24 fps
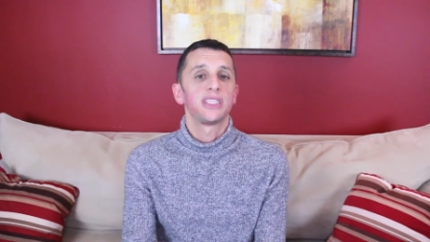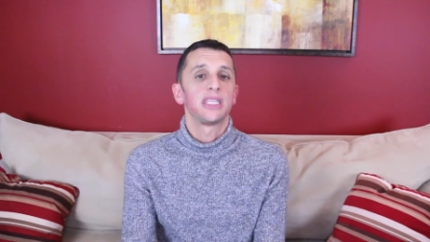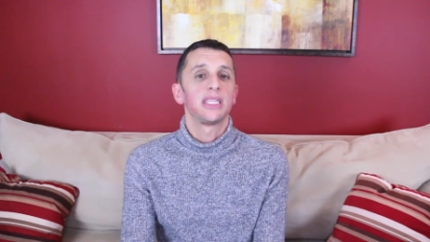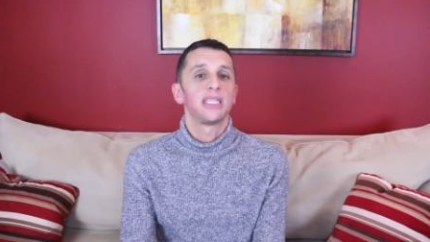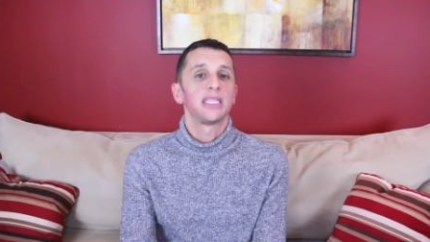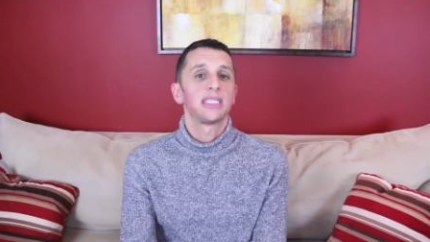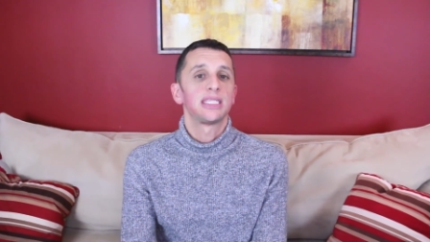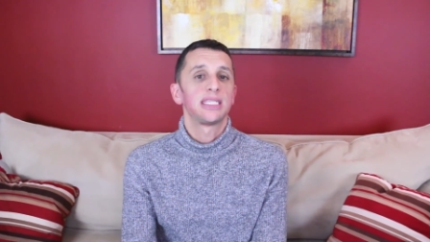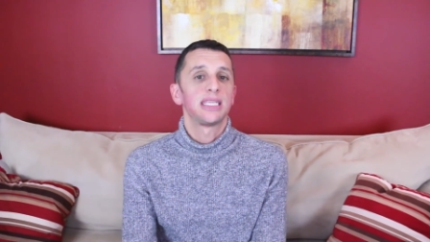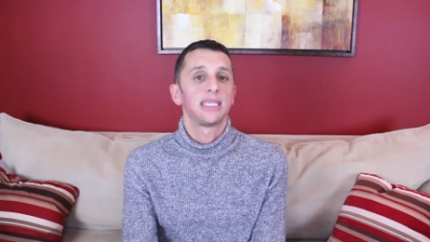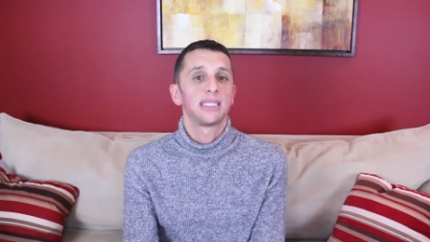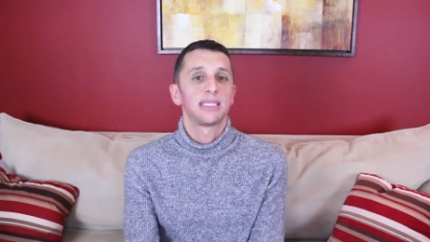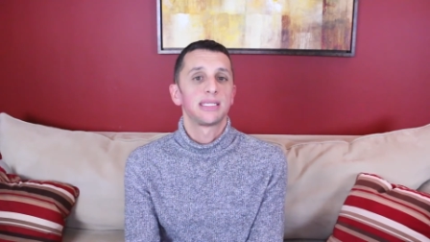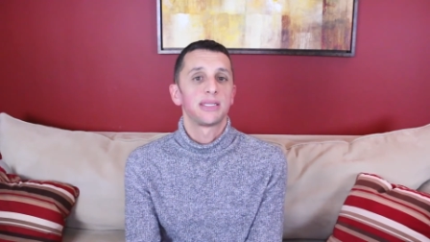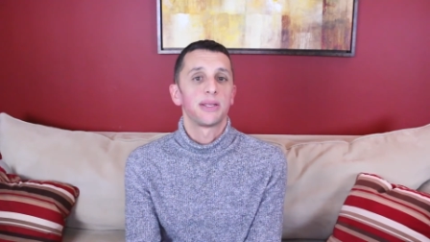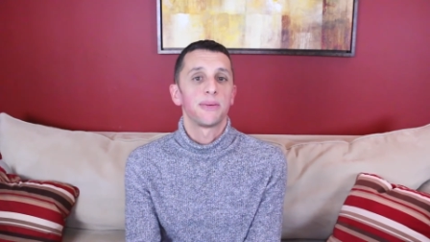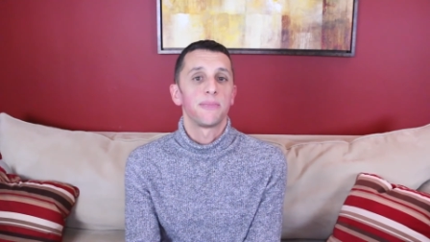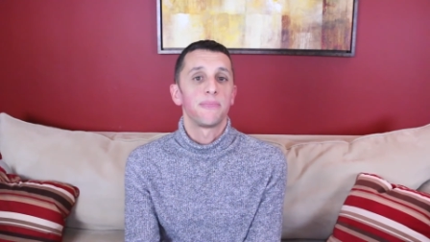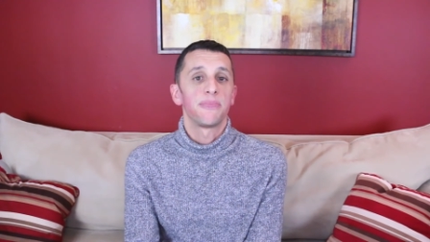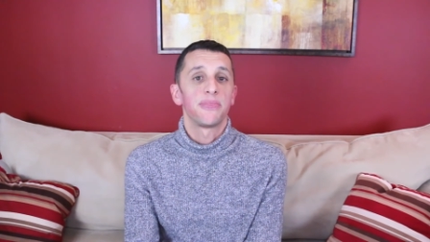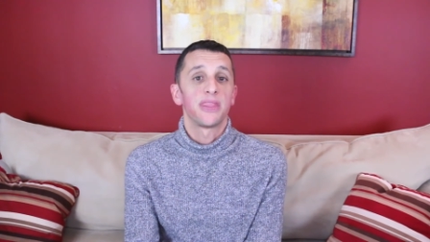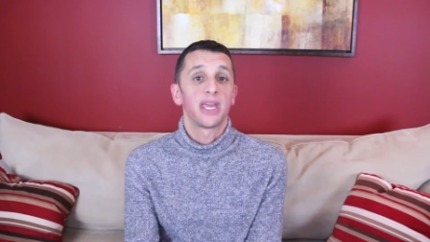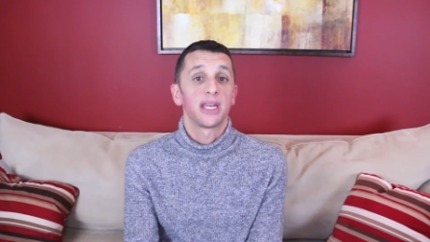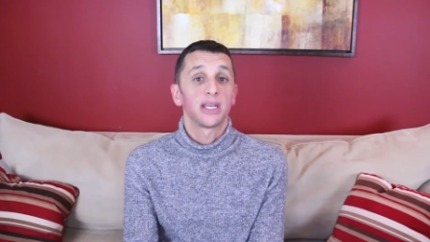in the
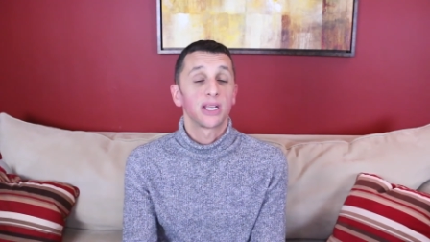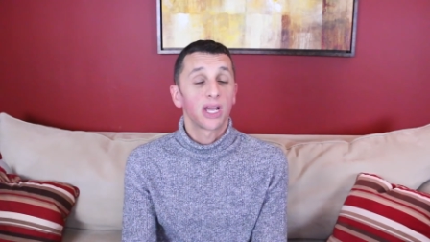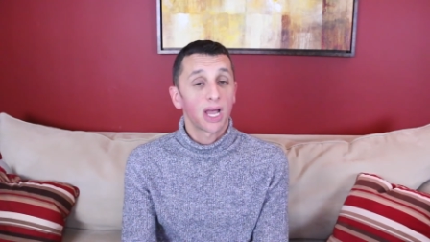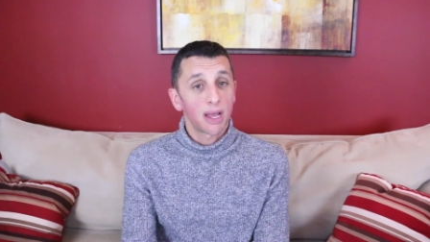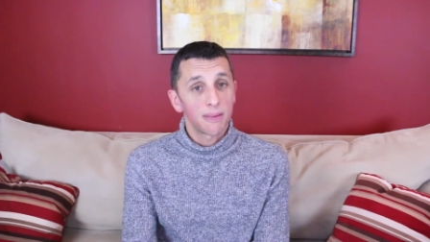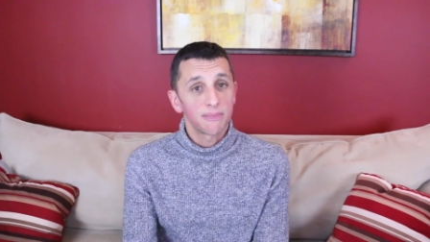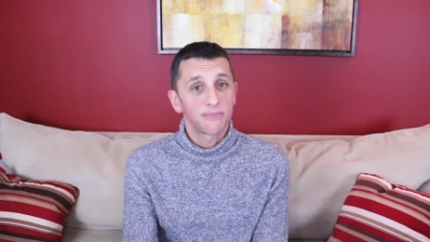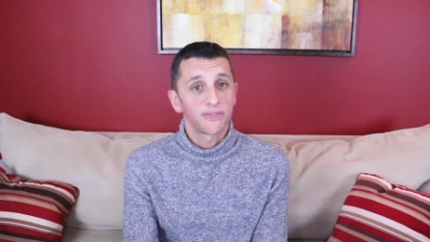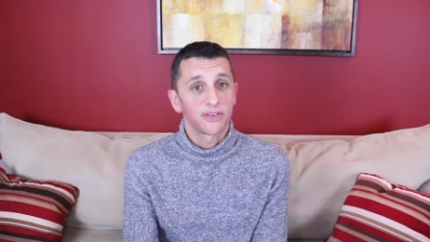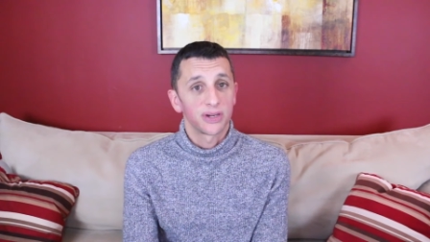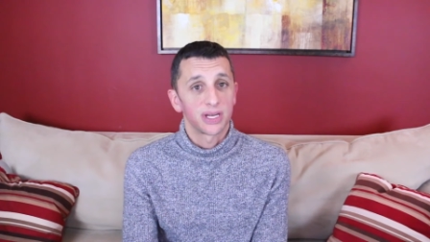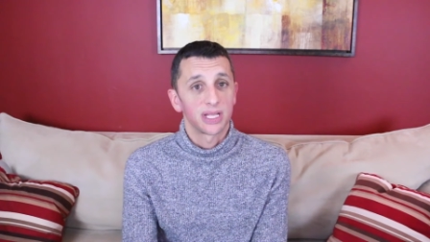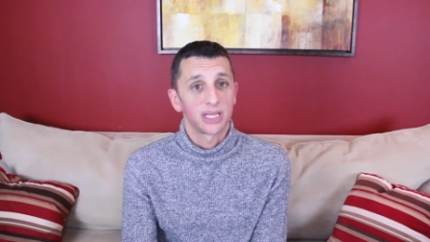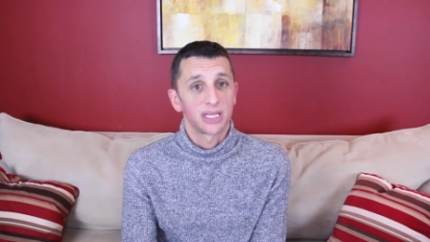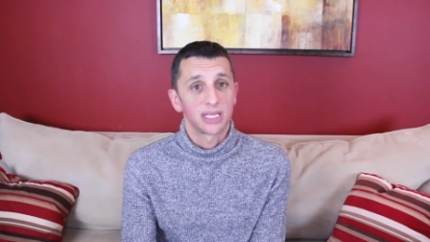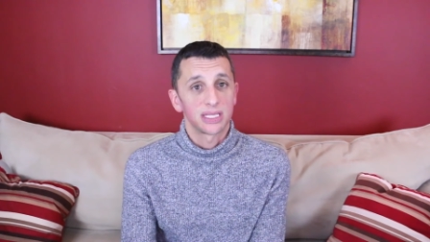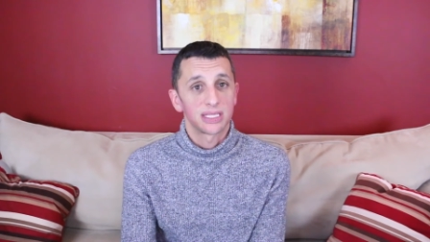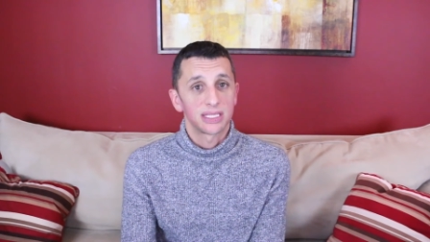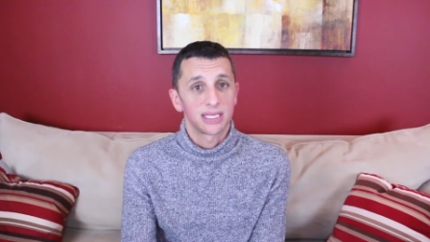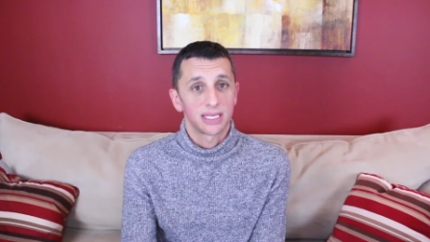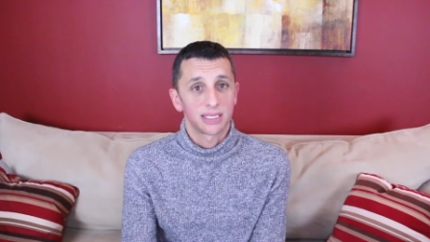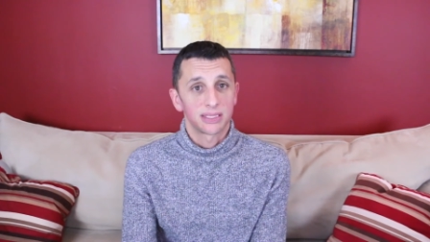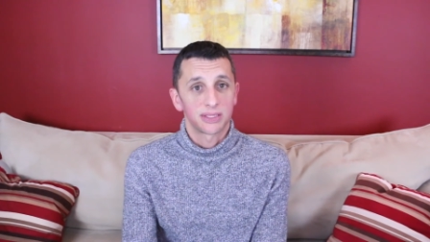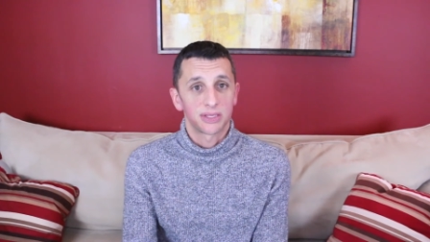system than comfort in the
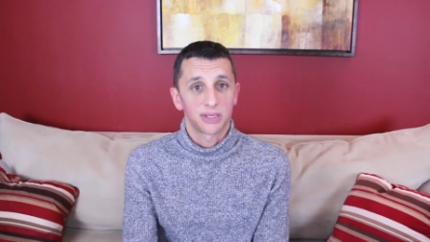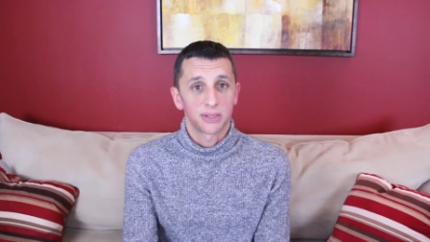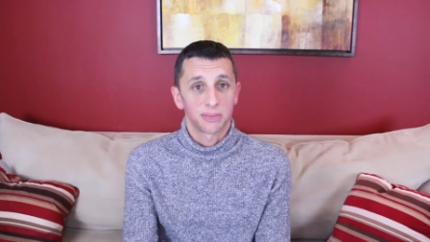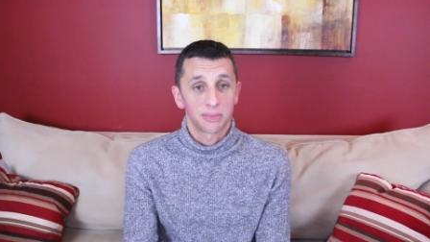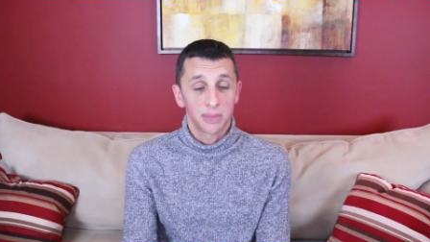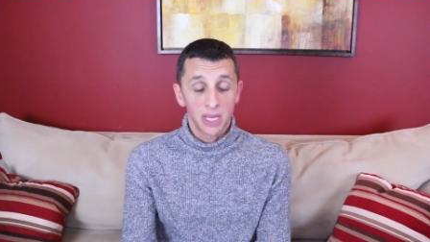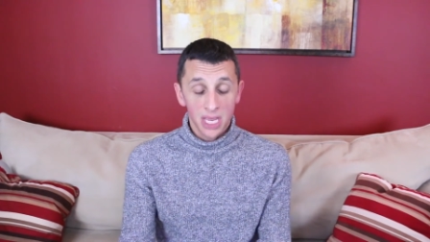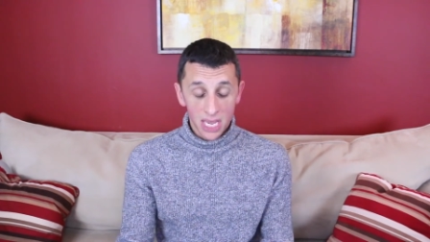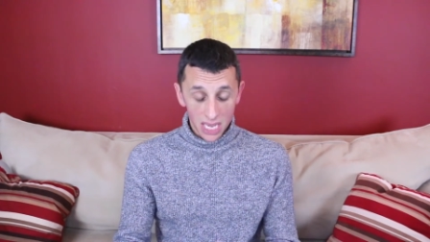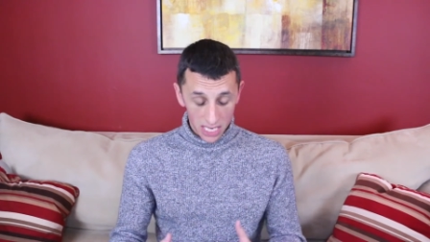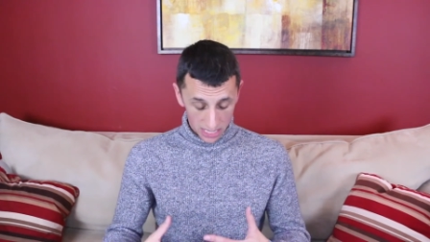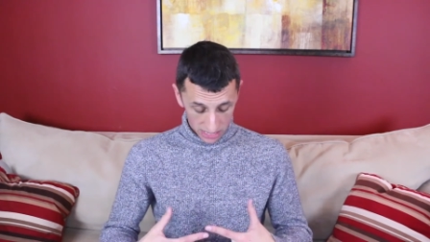system.